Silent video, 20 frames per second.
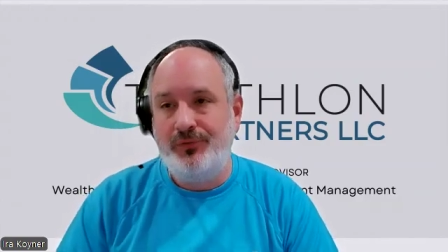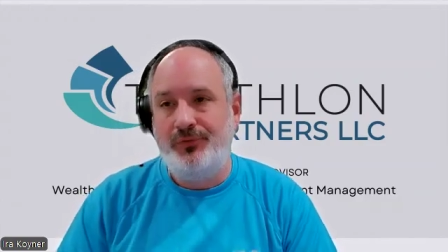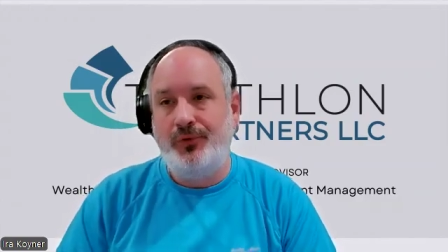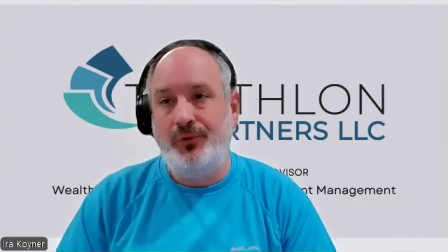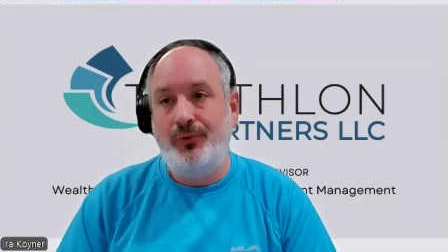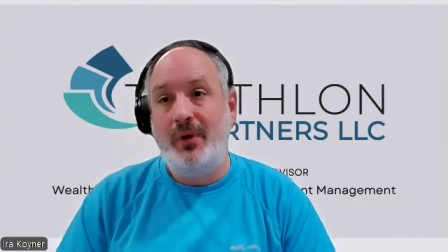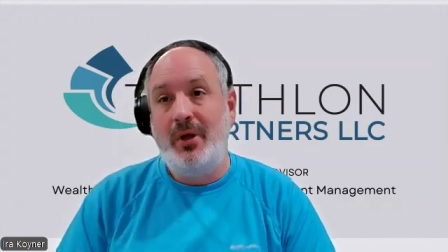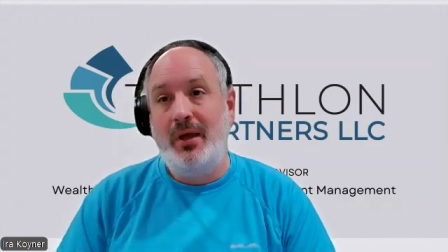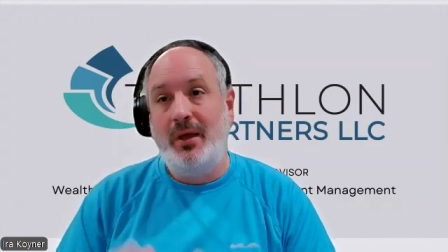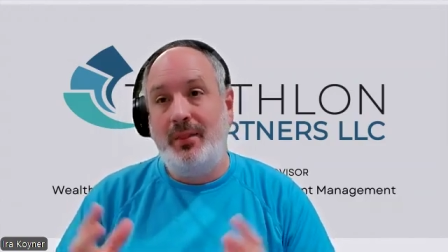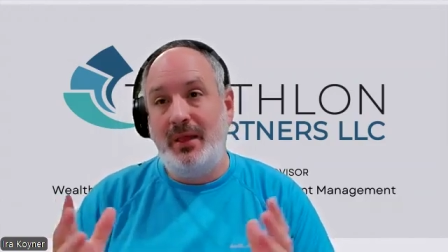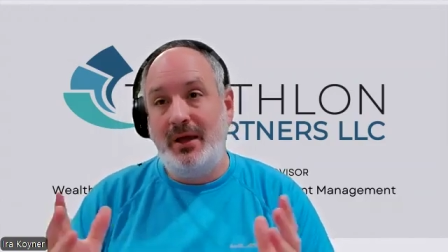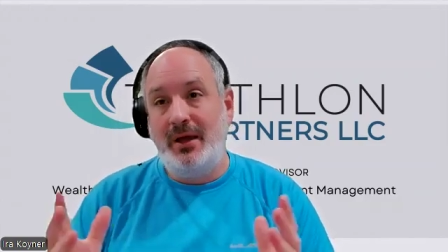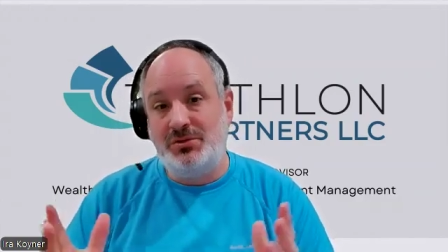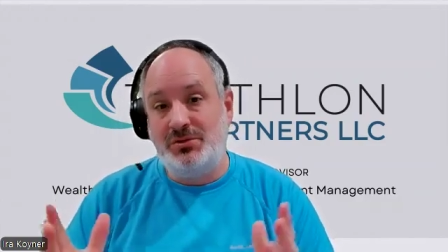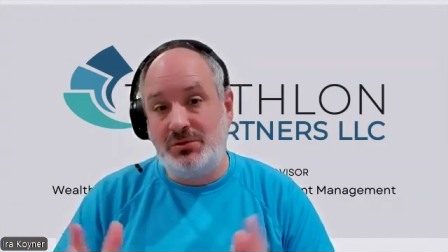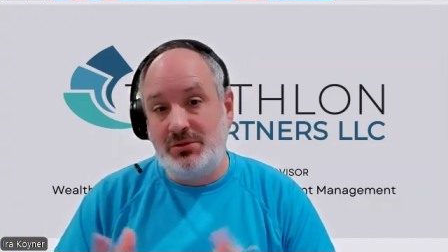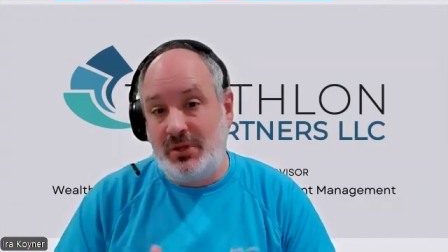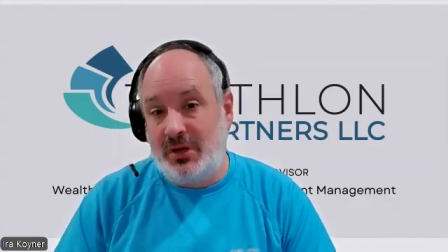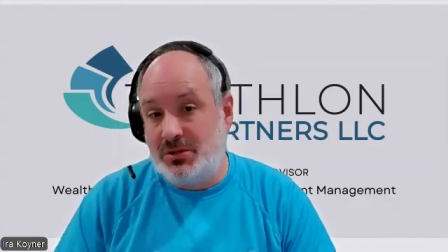So
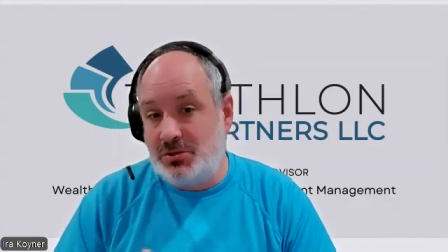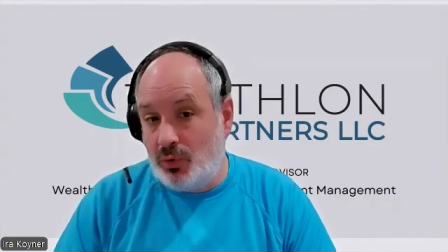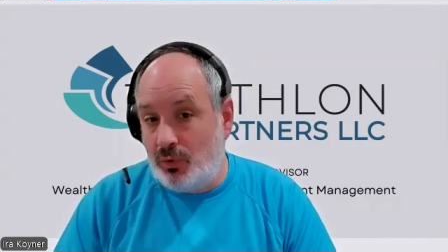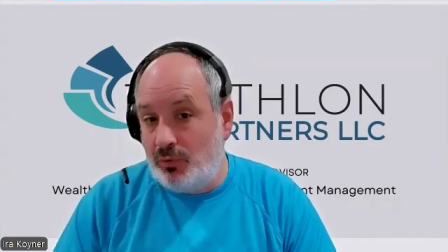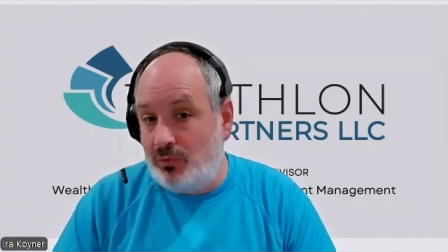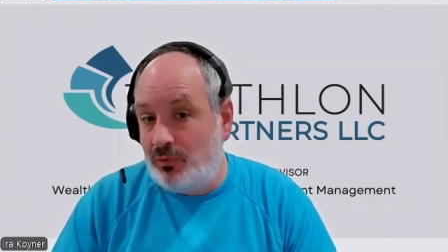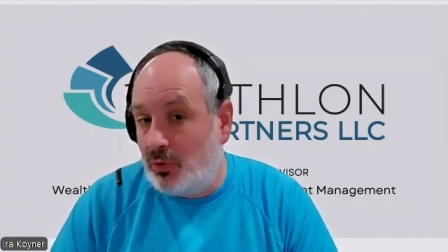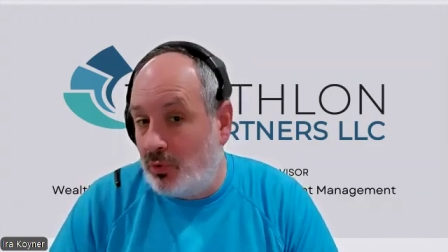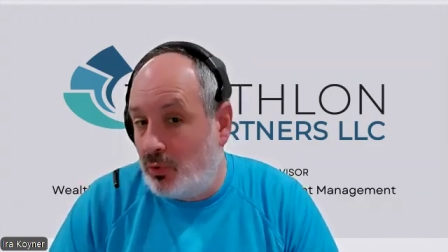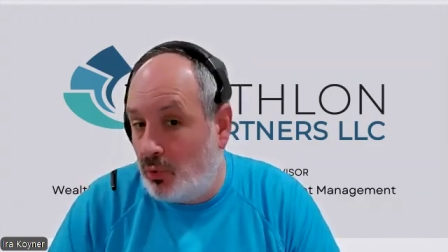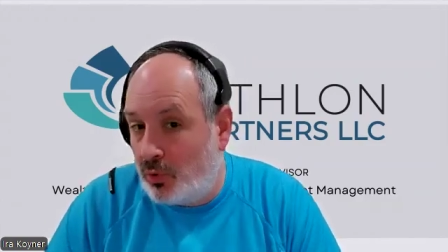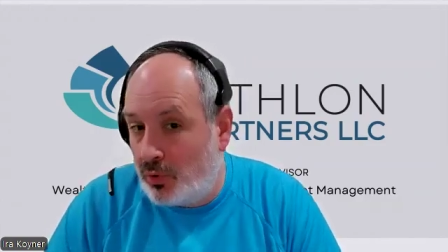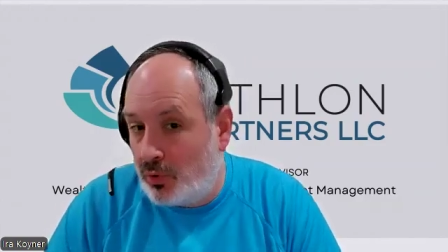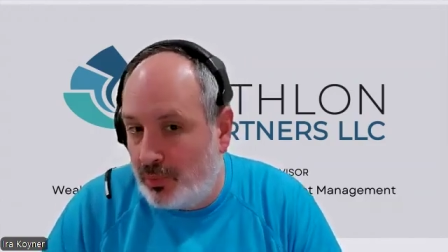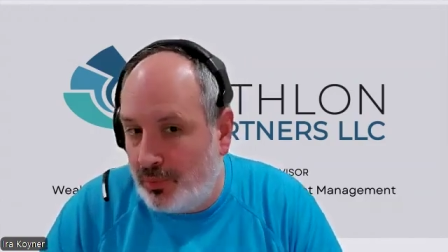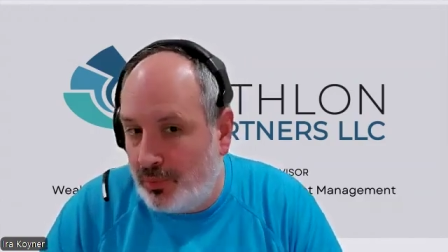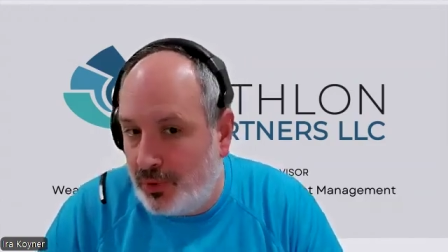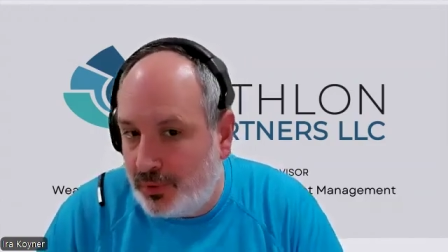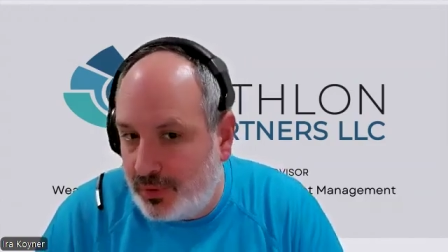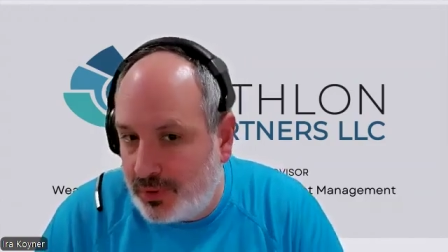that's over
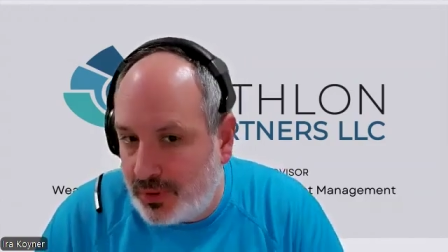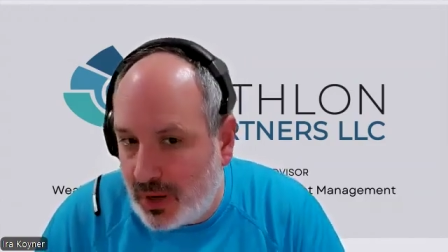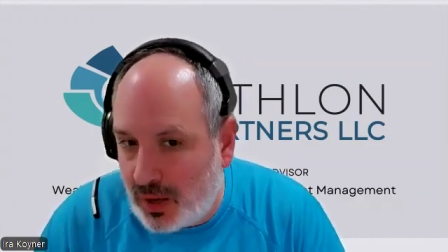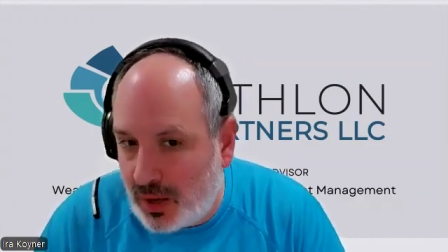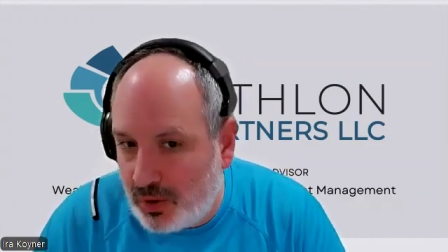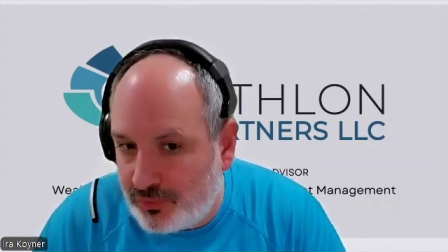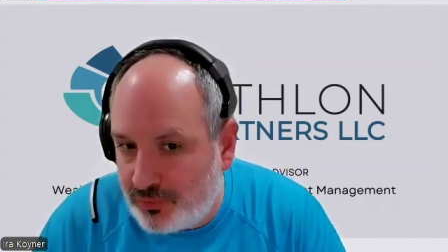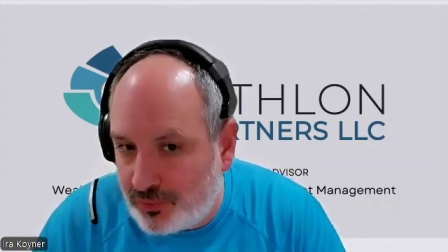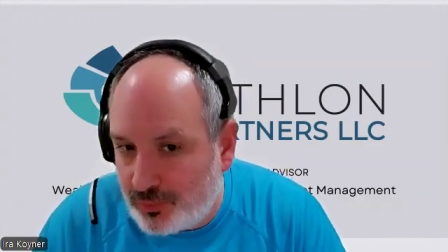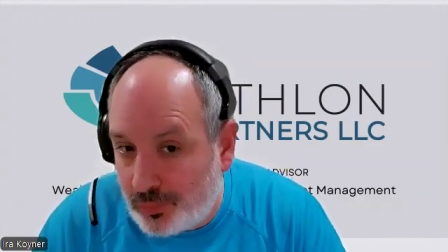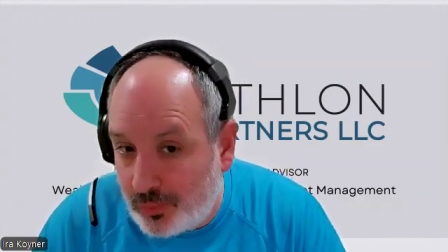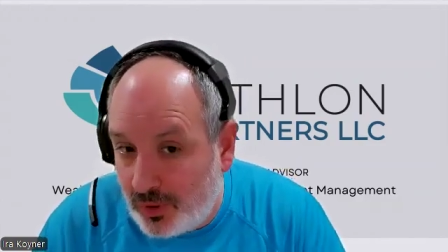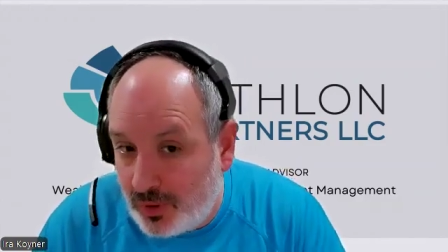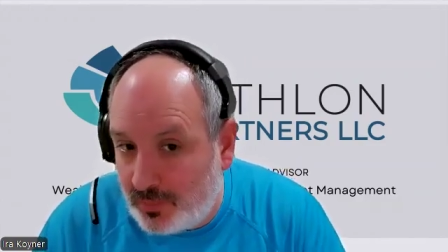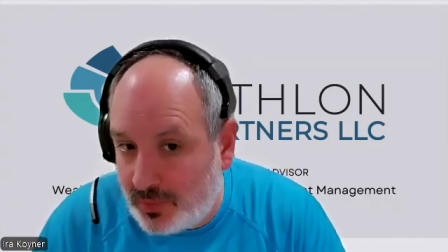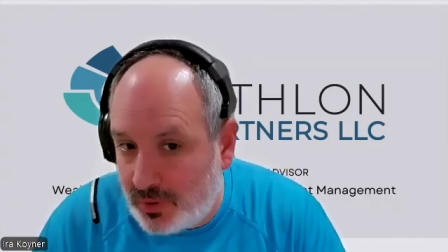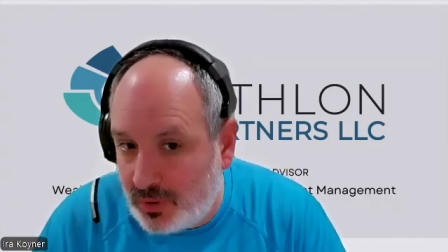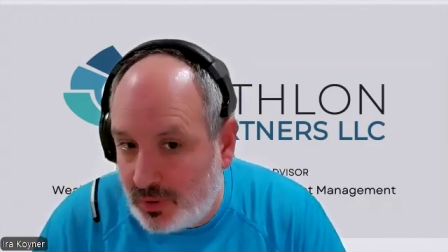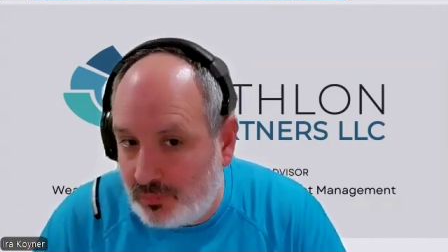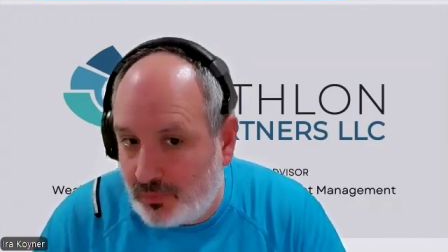$250,000 of
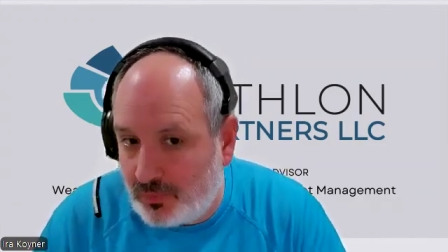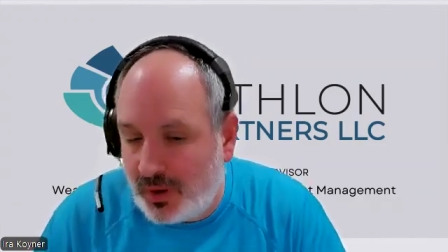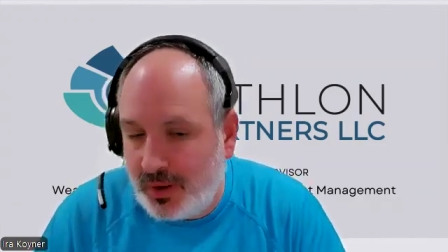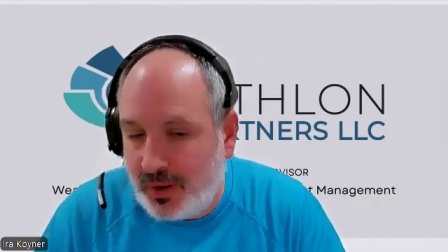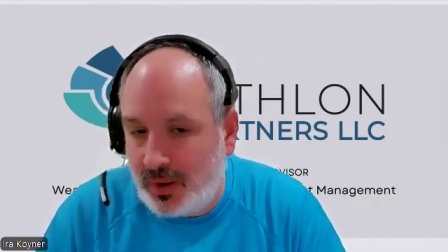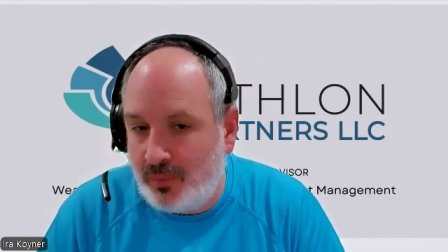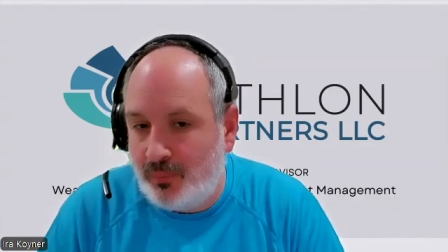premium, right?